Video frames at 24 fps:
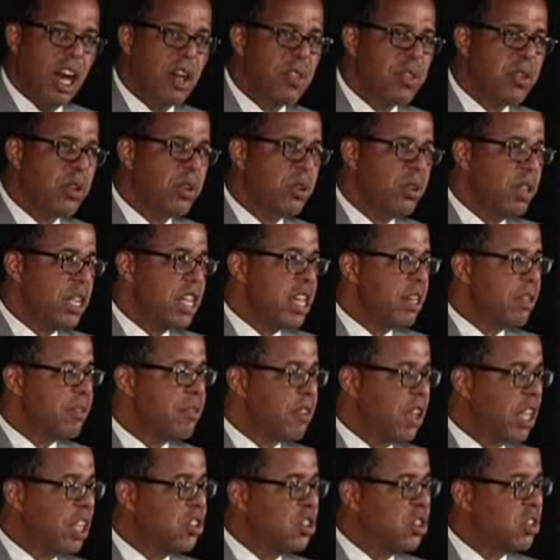other
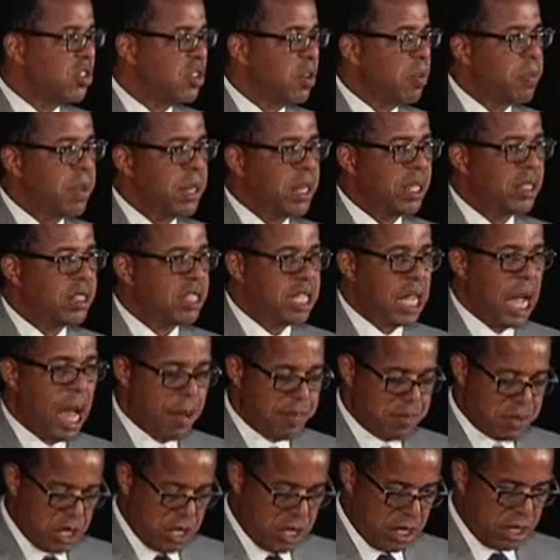innovations have been
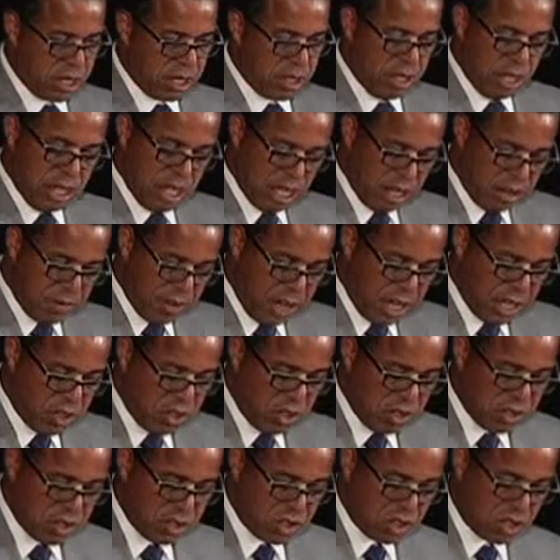adopted.
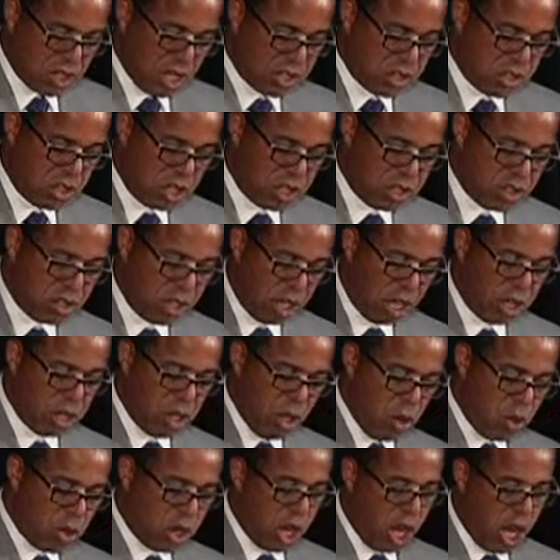Innovations such as
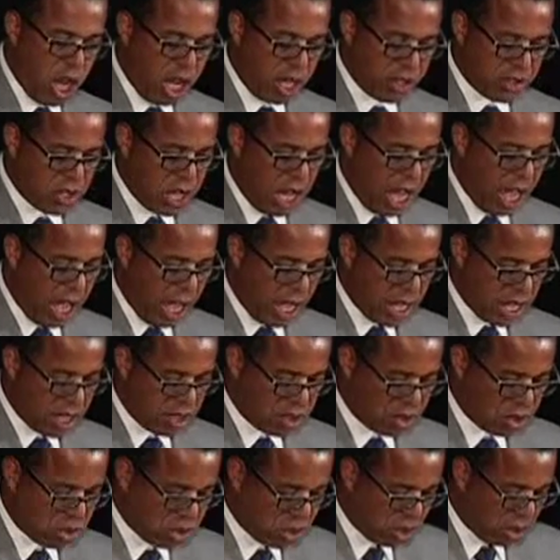low-cost,
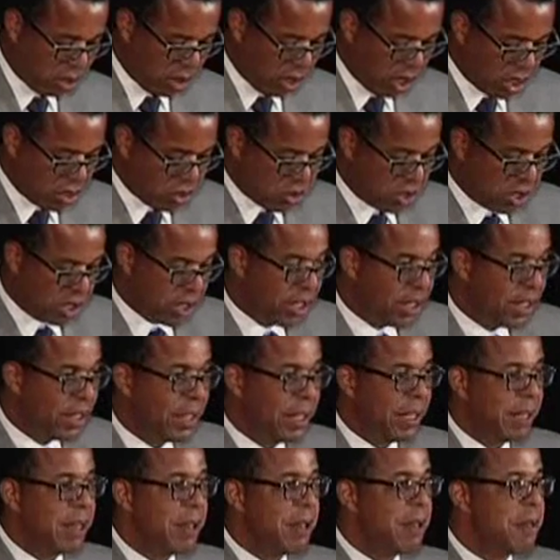high-end storage.
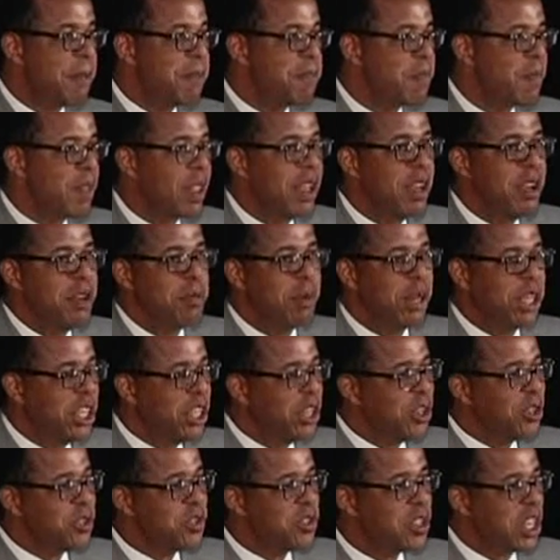But
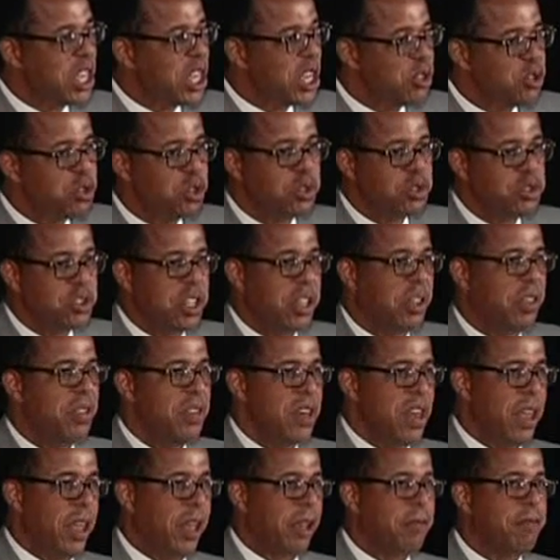here's the interesting
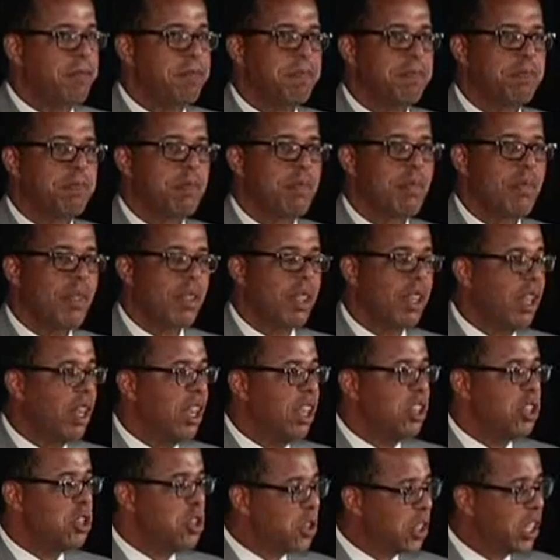thing.
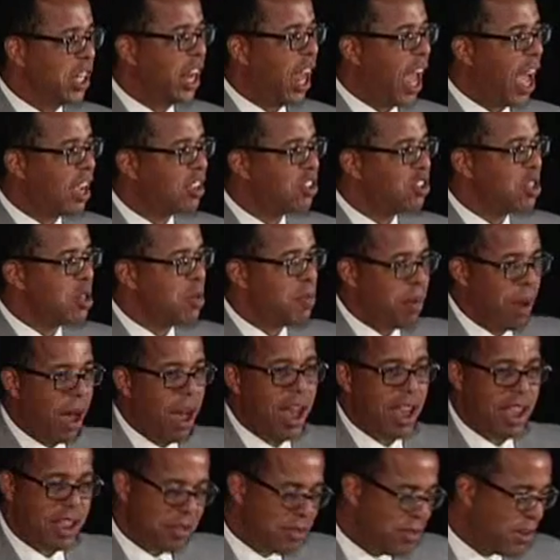You can actually
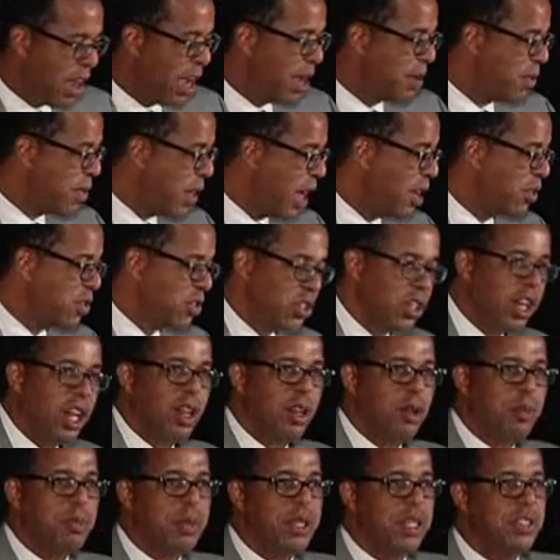buy a
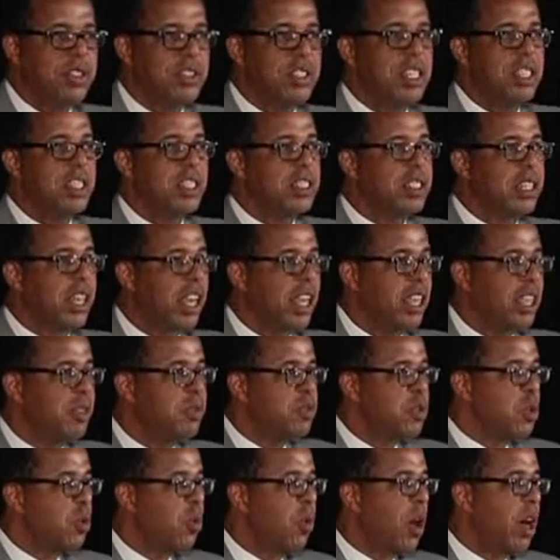$5,000 PC today
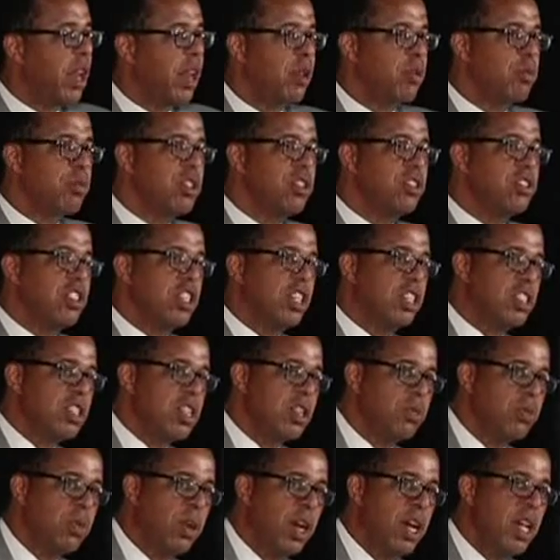if you want a
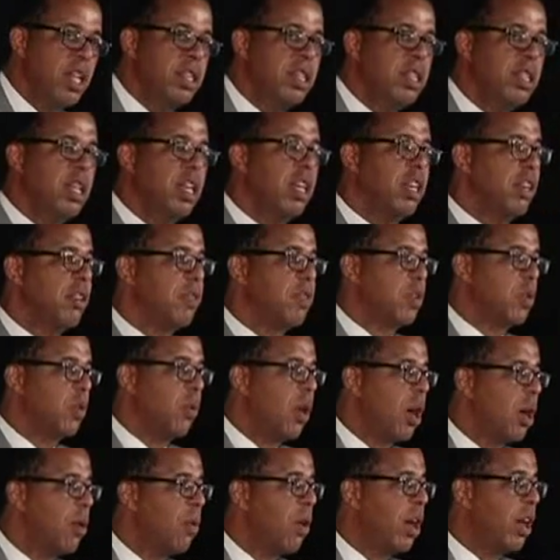resilient one, if you
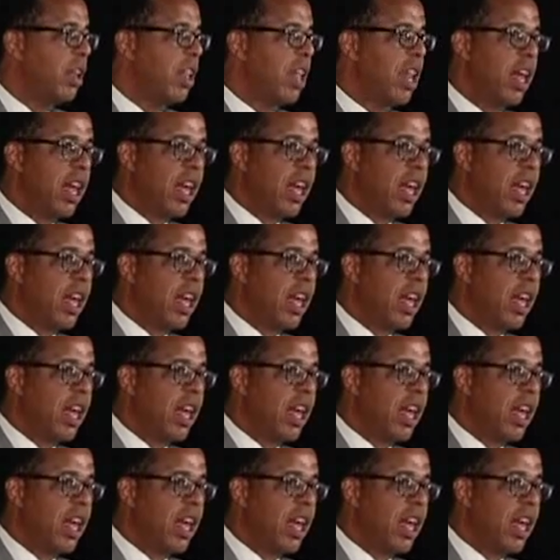want one that